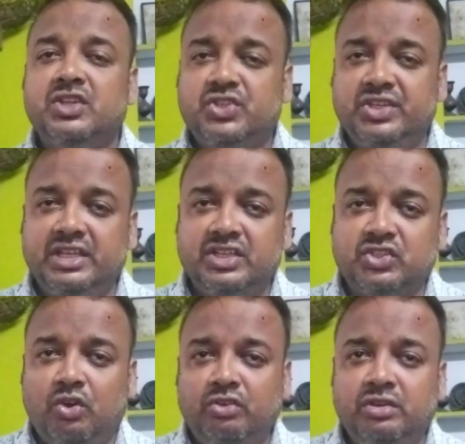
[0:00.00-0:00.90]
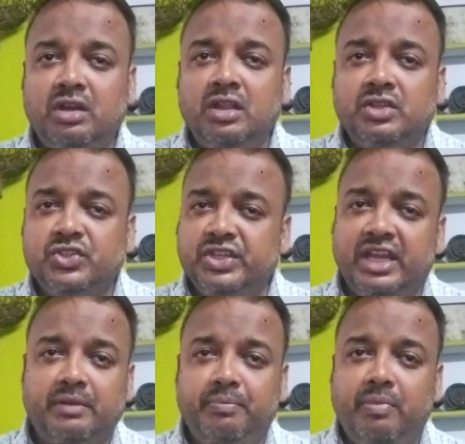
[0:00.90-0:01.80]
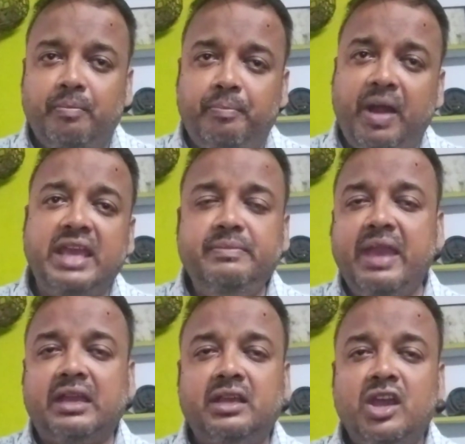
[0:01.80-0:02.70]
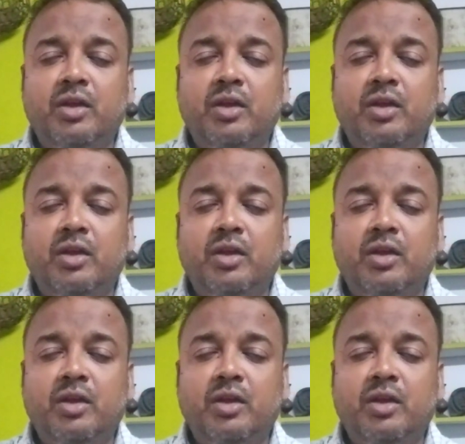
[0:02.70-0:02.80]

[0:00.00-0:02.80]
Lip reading: shares on share buyback.